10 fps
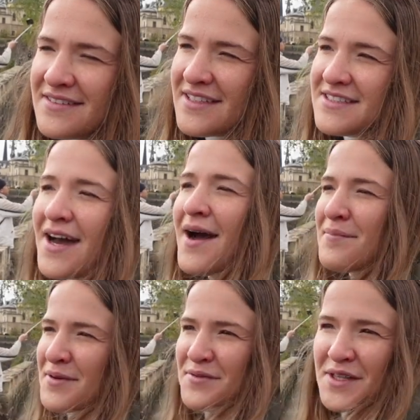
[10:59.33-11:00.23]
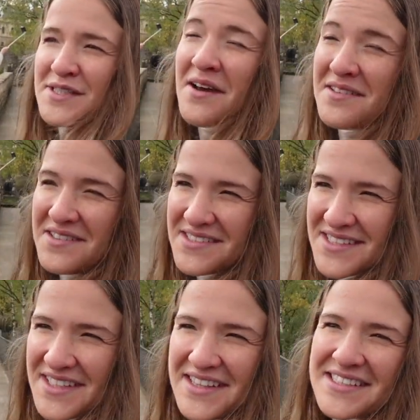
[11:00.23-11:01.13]
way around it. For me,
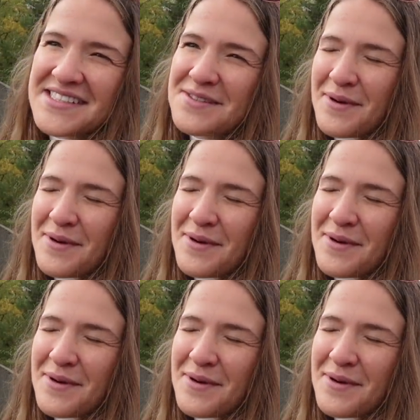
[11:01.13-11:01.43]
this is one of my